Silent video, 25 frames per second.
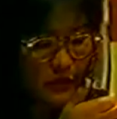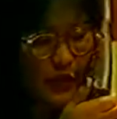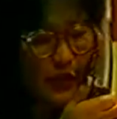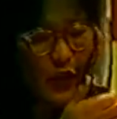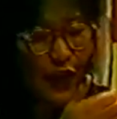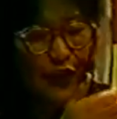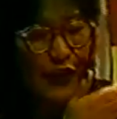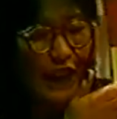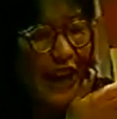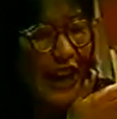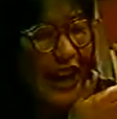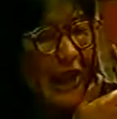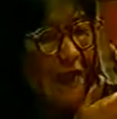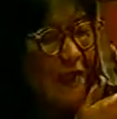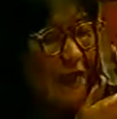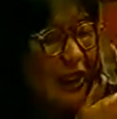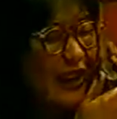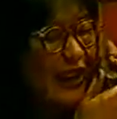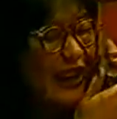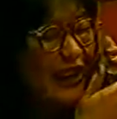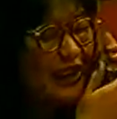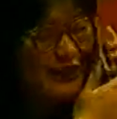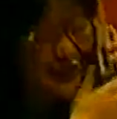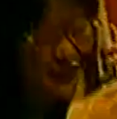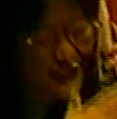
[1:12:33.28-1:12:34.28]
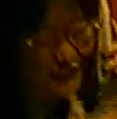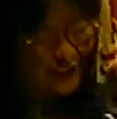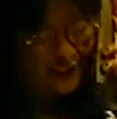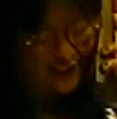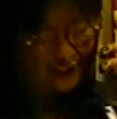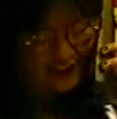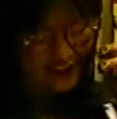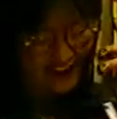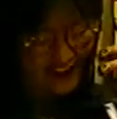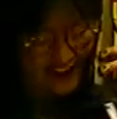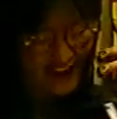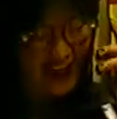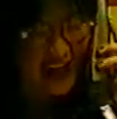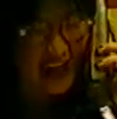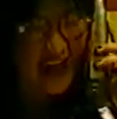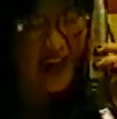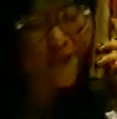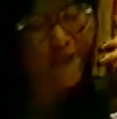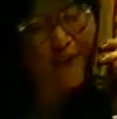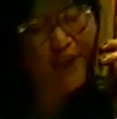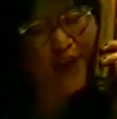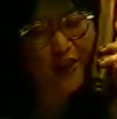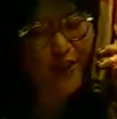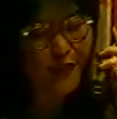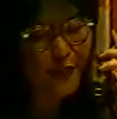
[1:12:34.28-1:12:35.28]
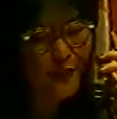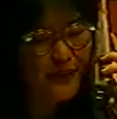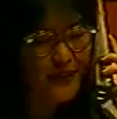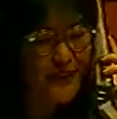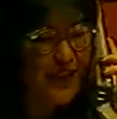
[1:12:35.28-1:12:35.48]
All right, I'm making turkey and mashed